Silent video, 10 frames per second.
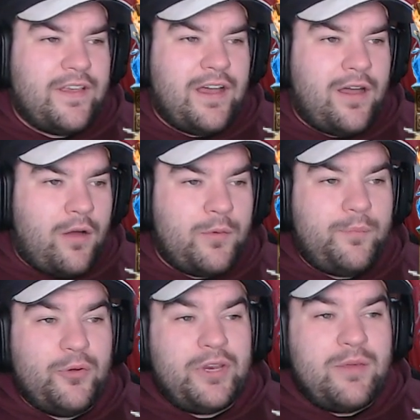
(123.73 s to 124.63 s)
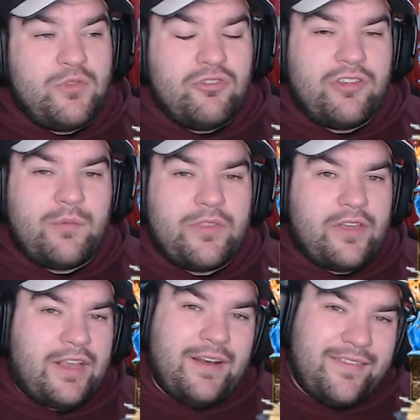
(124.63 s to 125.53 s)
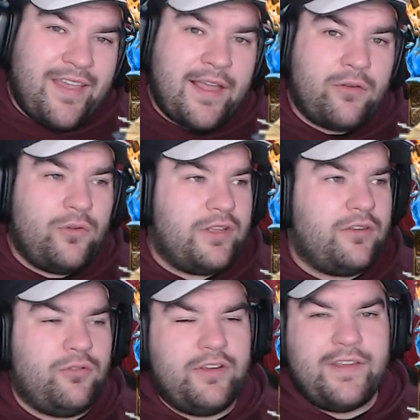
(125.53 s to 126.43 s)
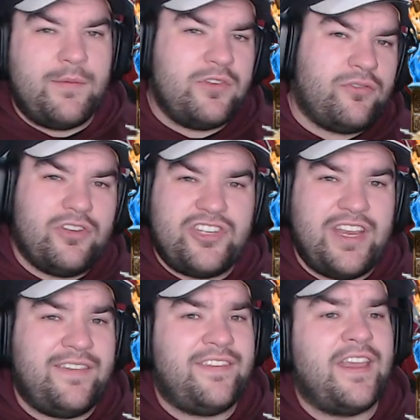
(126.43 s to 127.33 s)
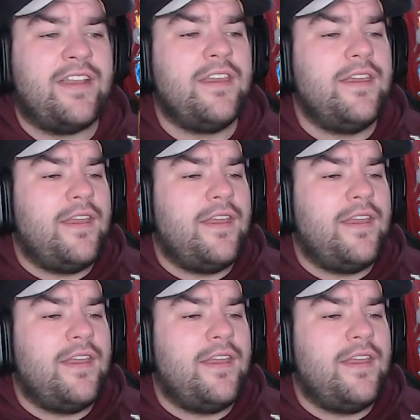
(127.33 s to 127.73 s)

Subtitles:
I would build him usually with like an attack or like a crit damage, crit chance set.